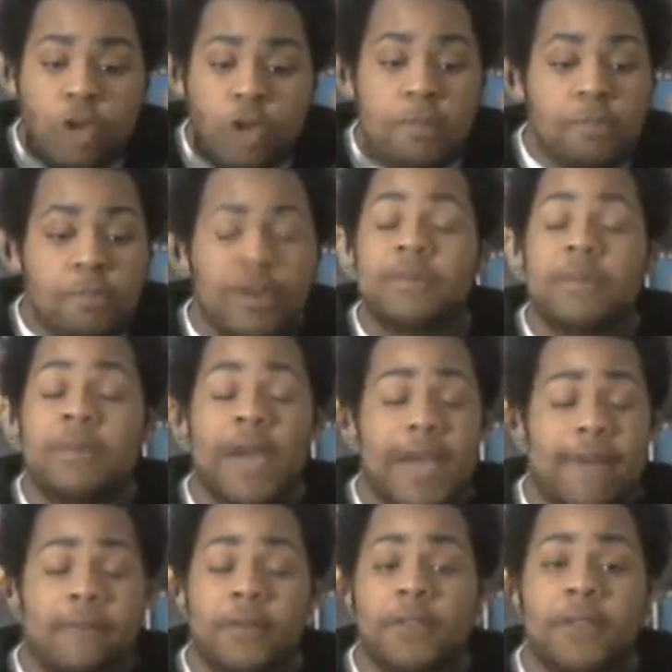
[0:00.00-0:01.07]
Impressed by
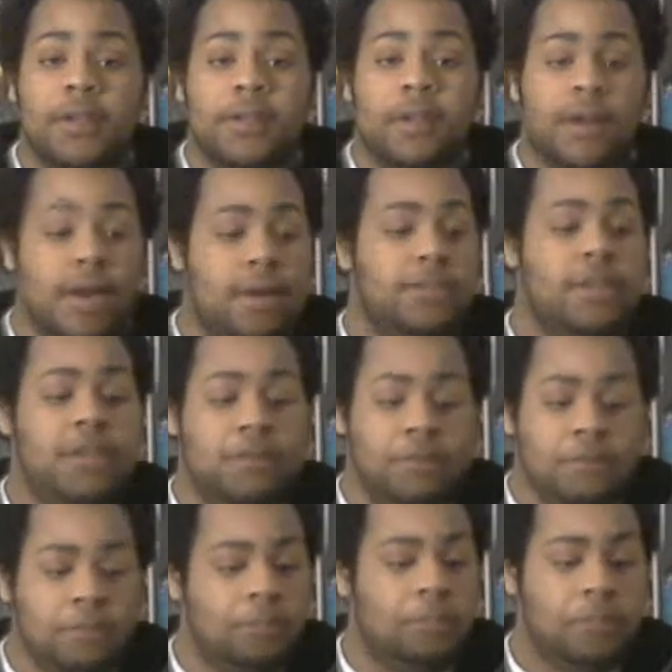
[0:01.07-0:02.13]
everything. I mean,
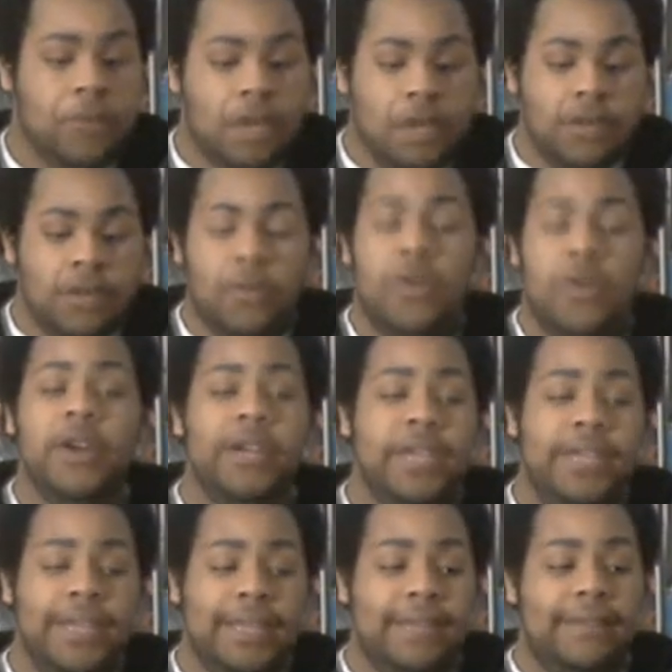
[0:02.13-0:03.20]

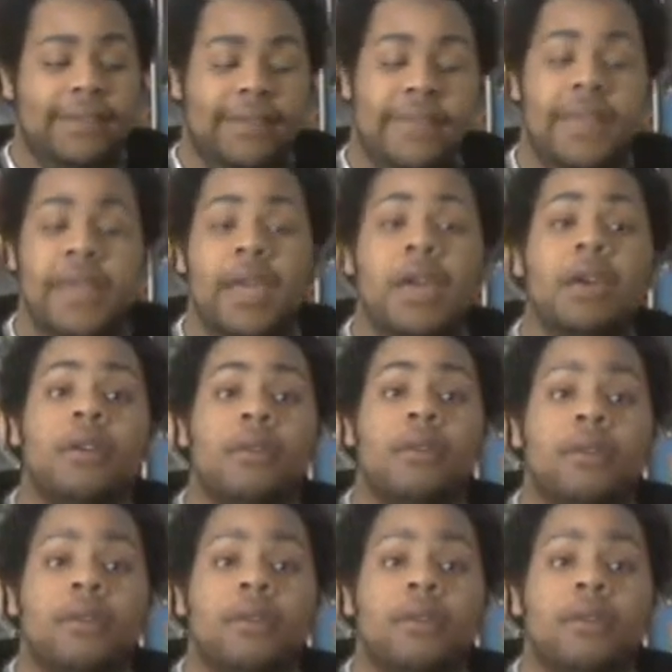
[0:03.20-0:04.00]
twerking is a thing.